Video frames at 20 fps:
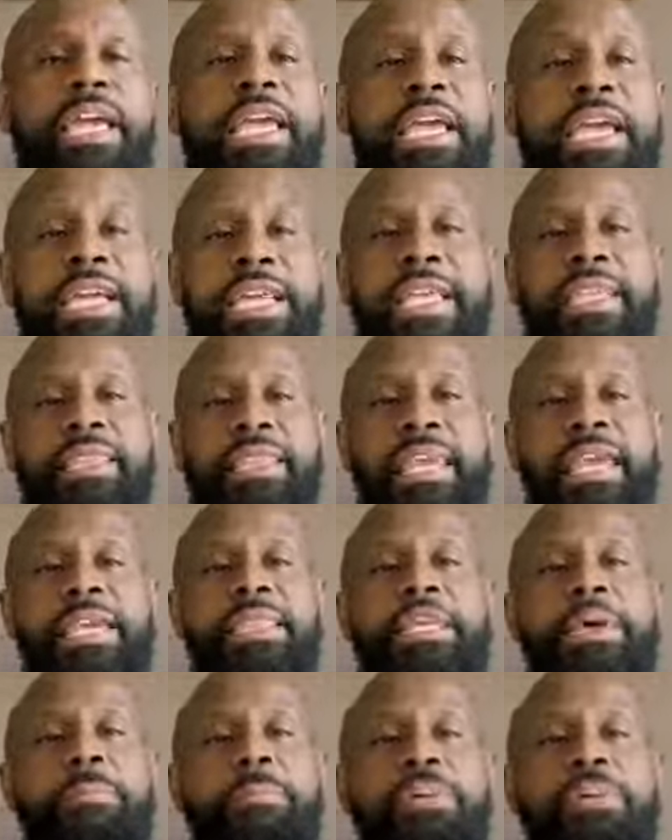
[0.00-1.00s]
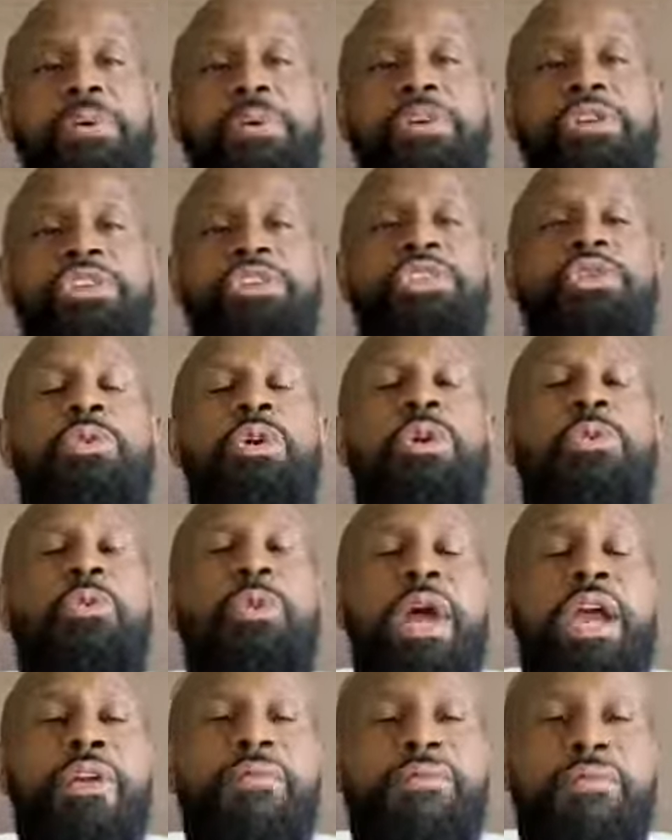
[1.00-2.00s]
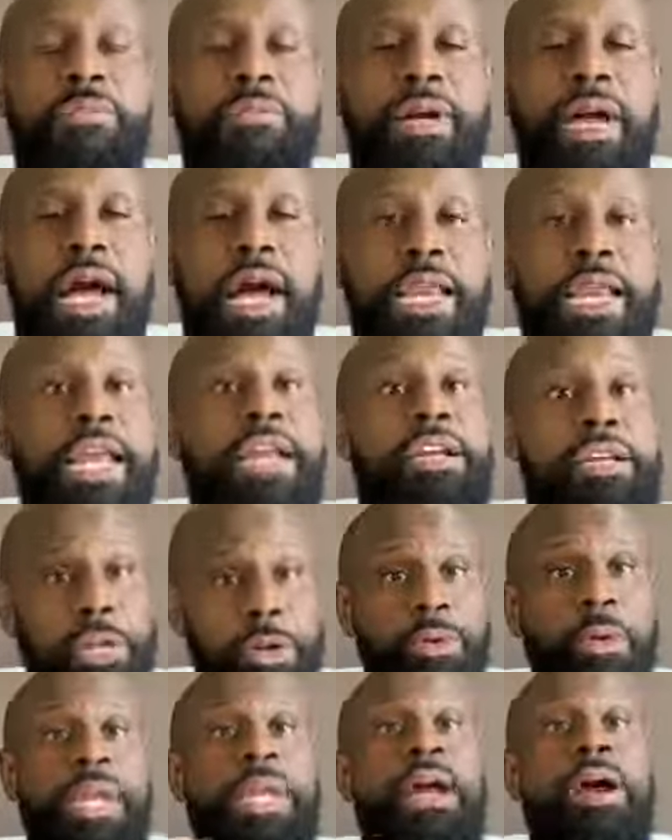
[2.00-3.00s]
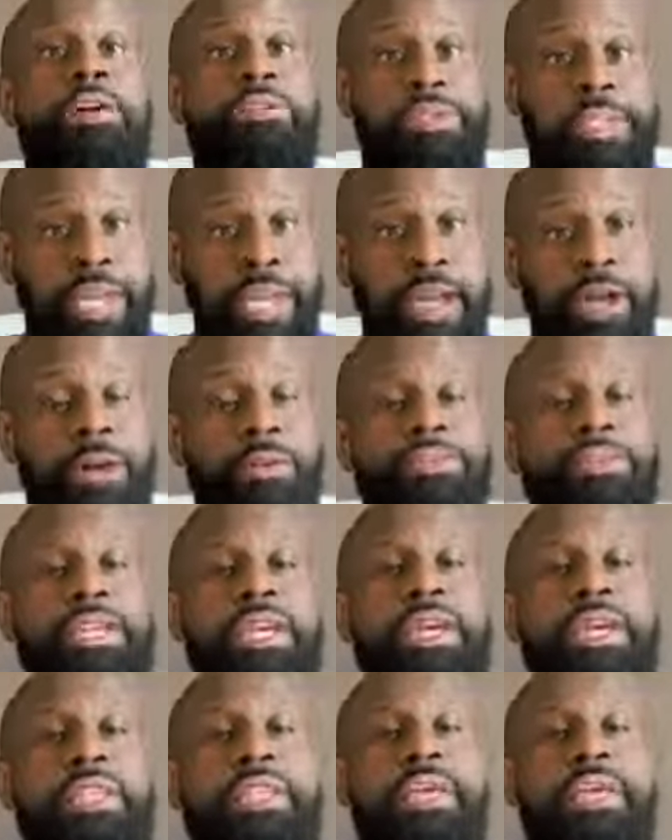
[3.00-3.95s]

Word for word: Anything that pulls you away from God, including ourselves,